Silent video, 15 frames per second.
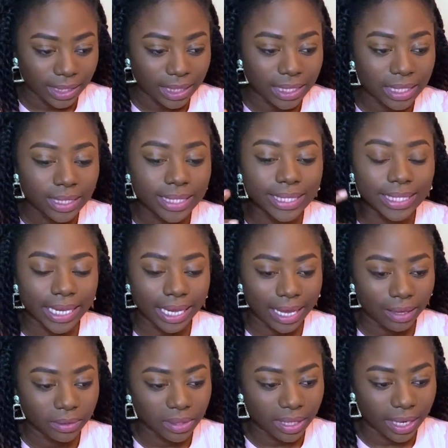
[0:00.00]
You need to take
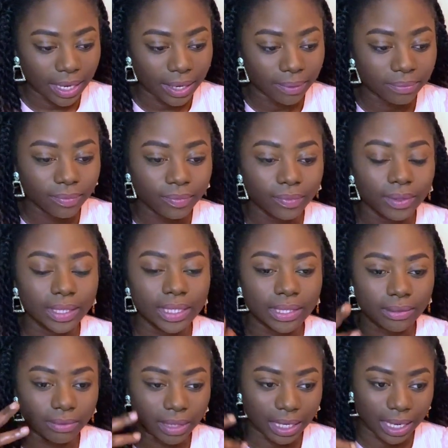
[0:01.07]
out time
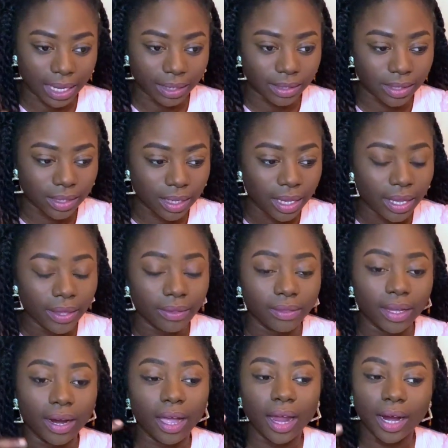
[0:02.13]
to relax.
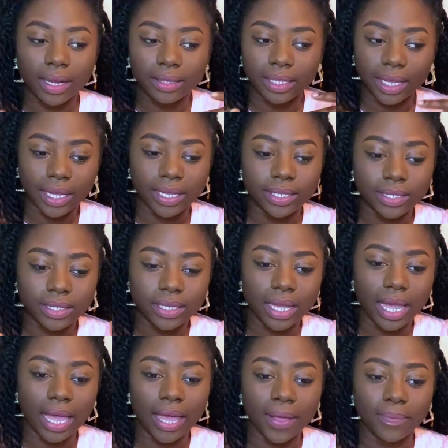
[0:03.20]
There are days
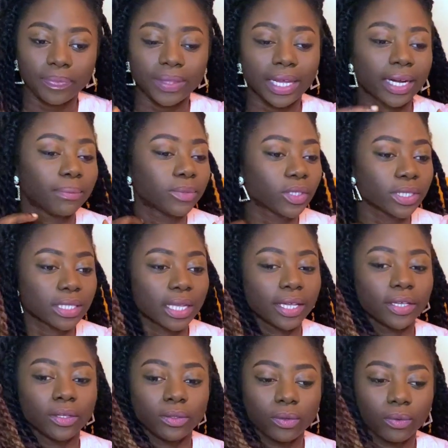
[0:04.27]
that I'm just
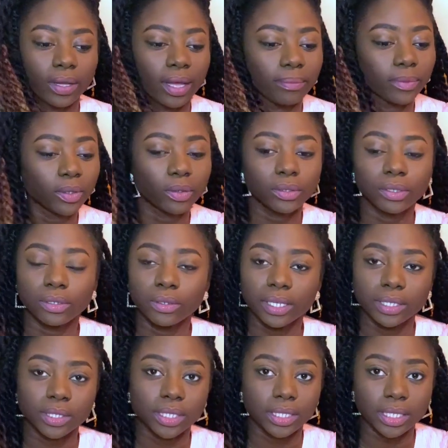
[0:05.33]
like, you know what, I'm not gonna look
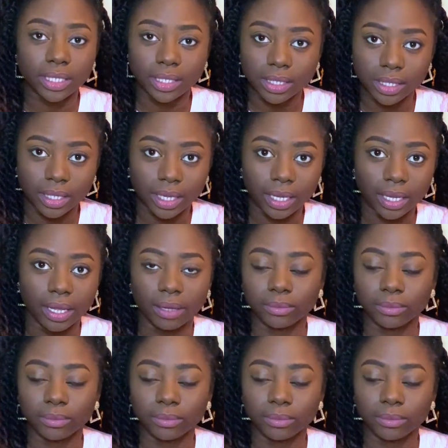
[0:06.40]
into this today.